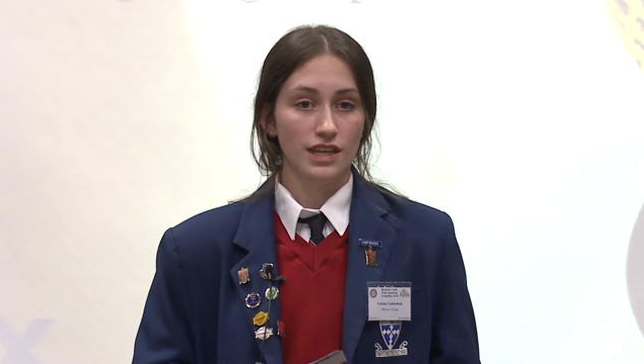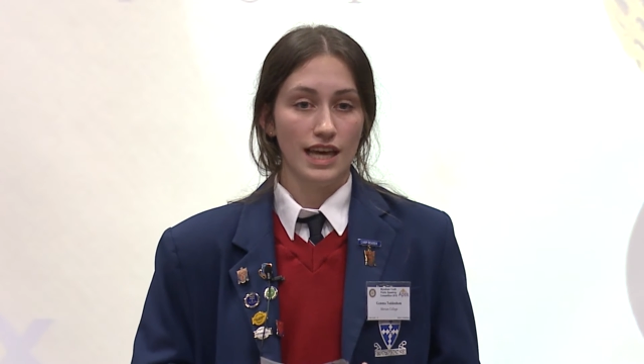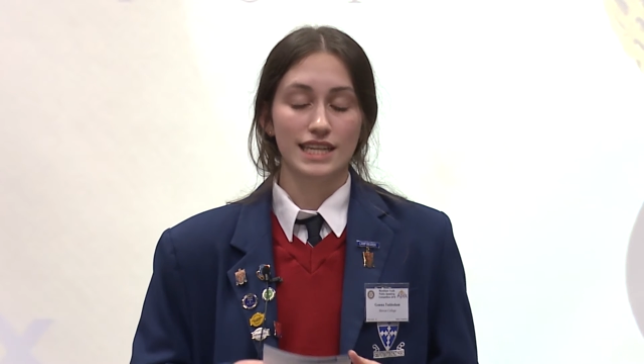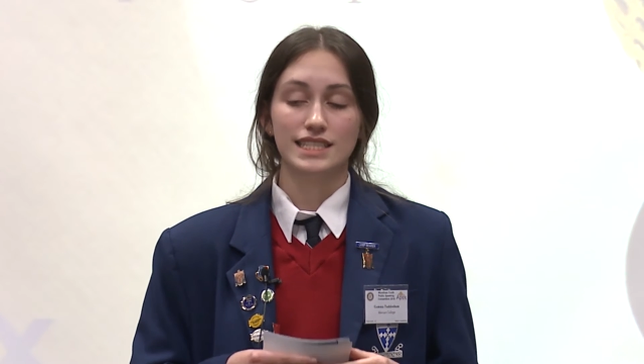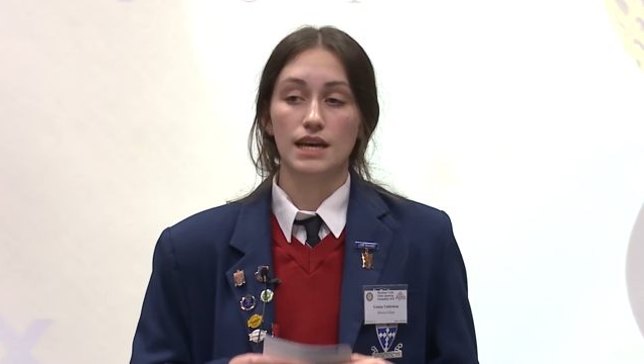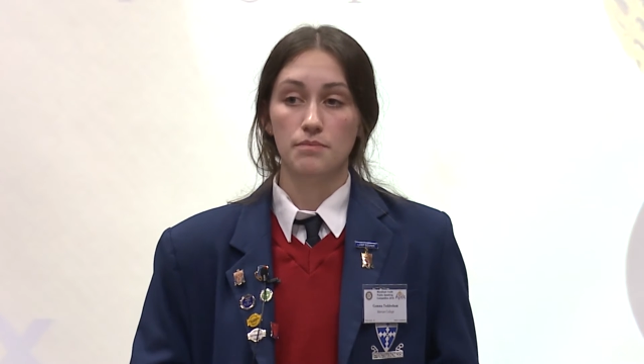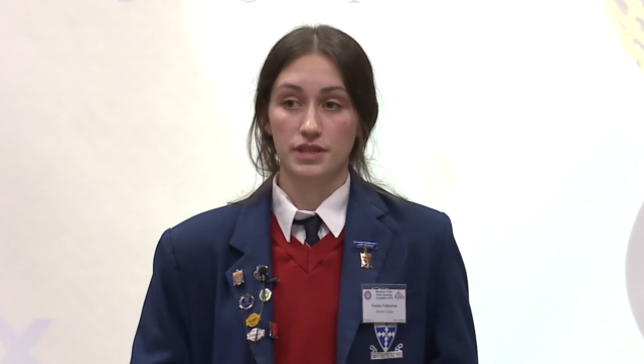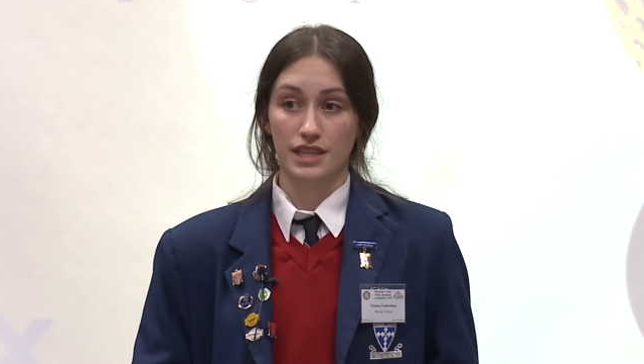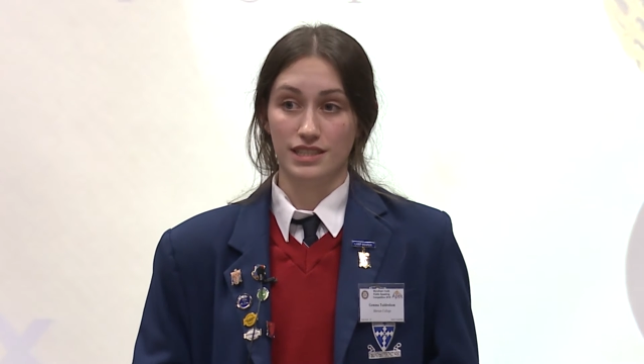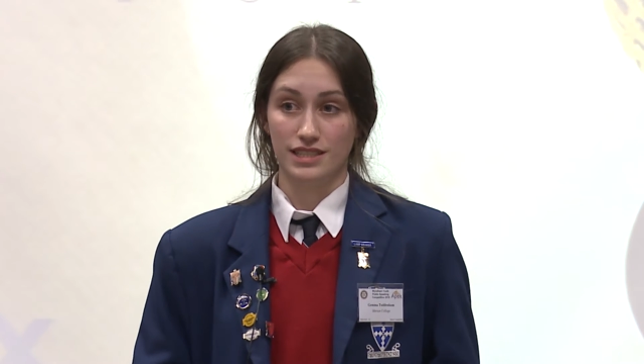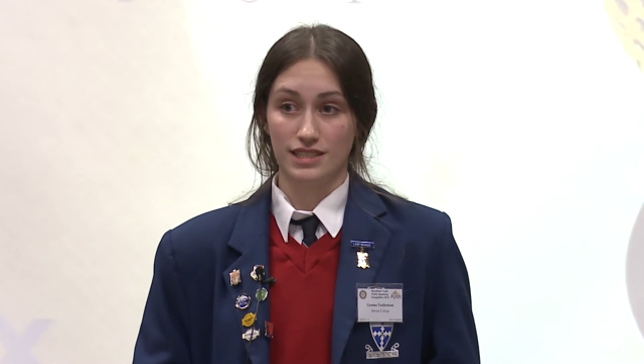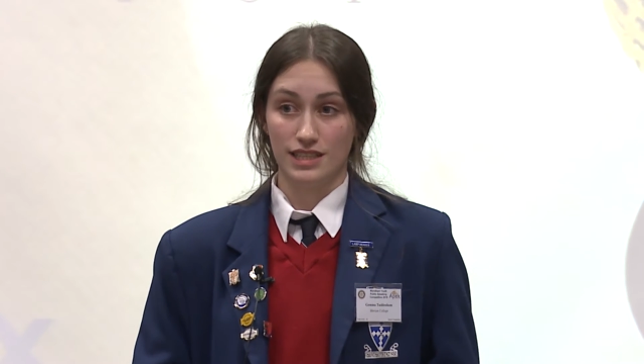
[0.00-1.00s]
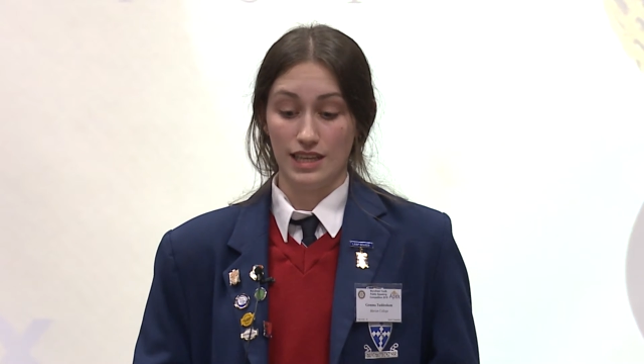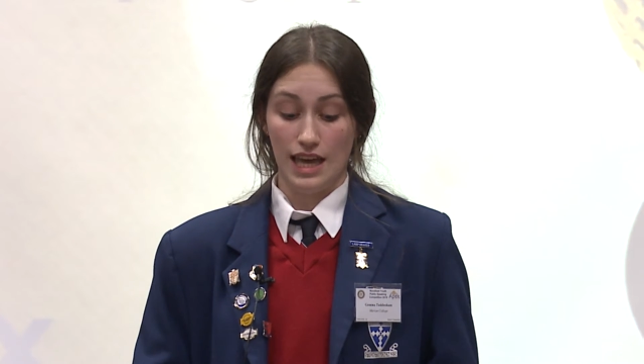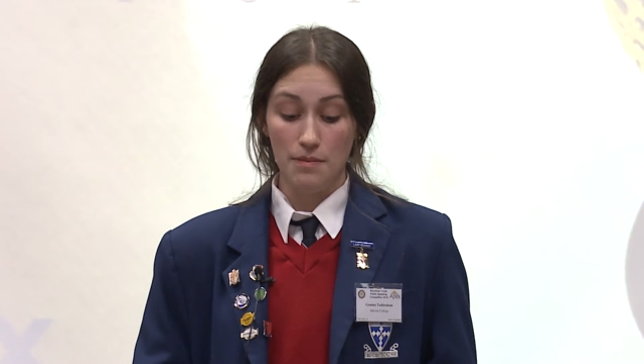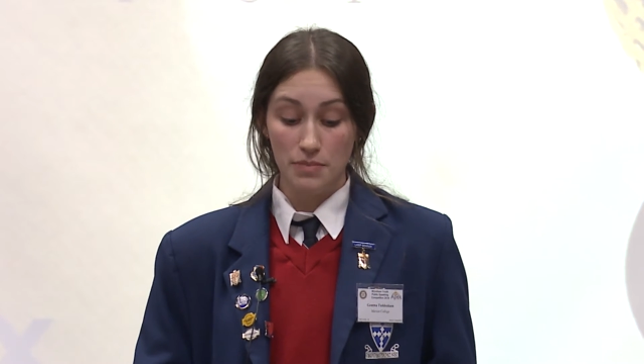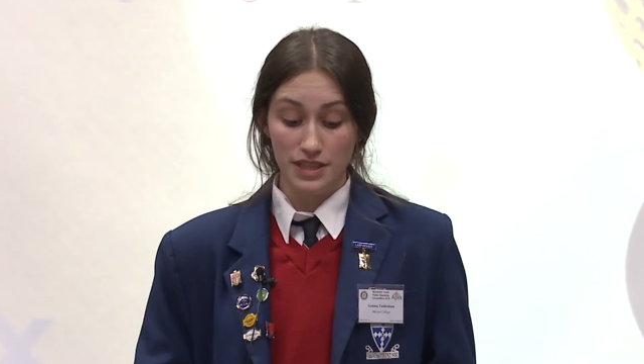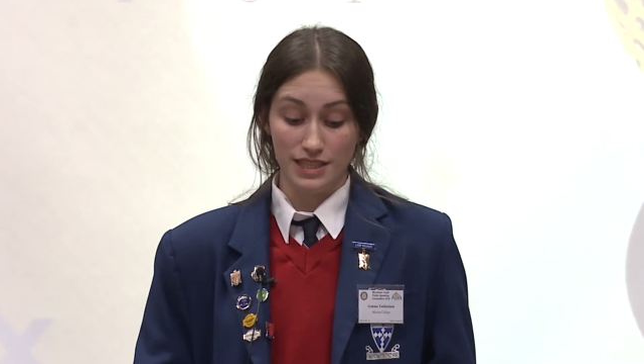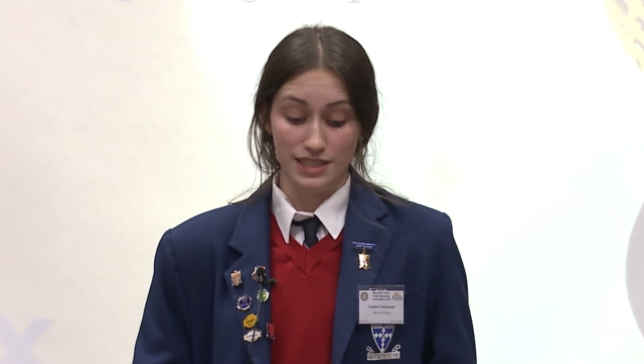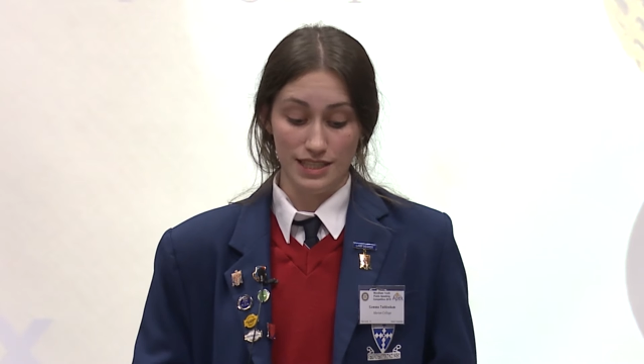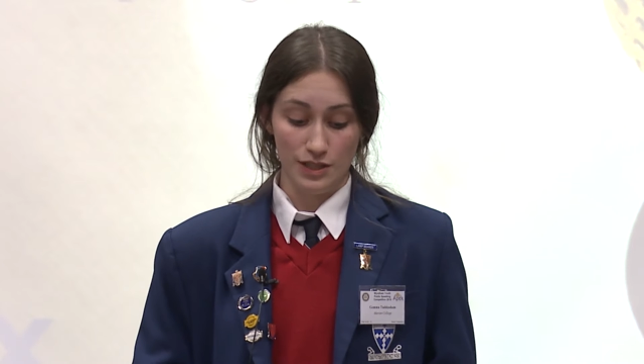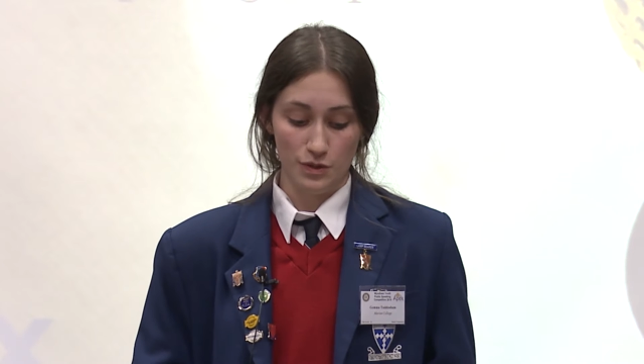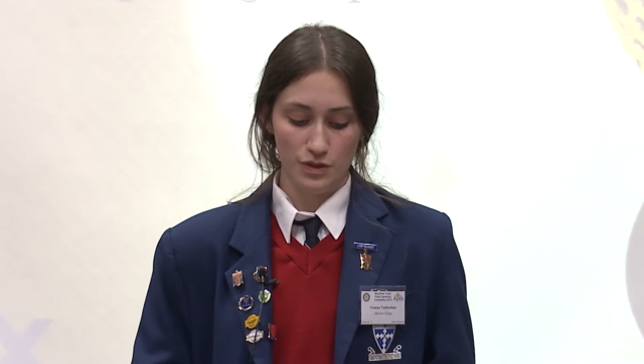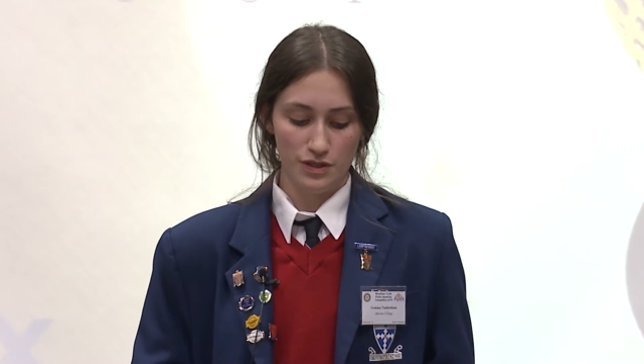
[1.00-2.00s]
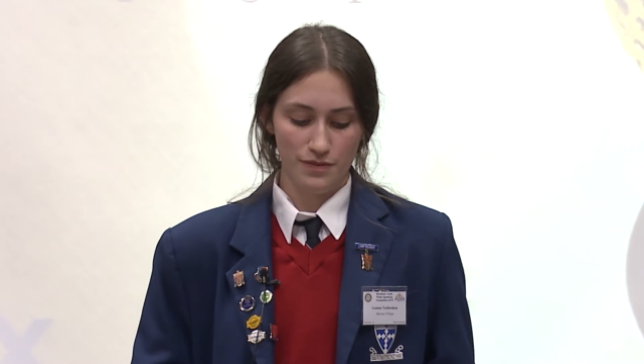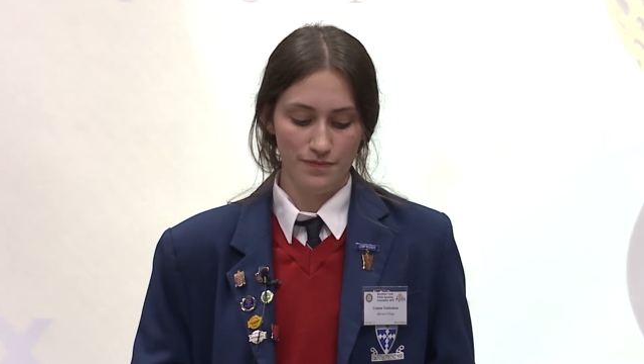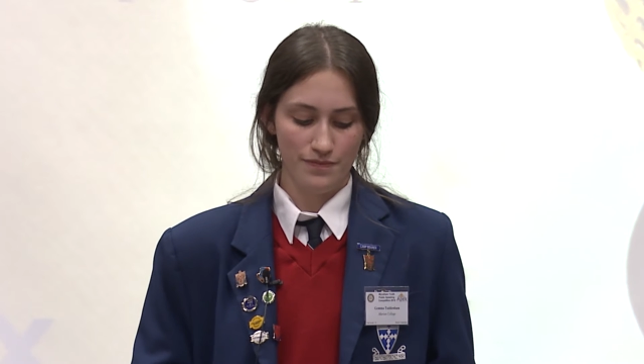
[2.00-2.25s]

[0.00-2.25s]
and empathy skills.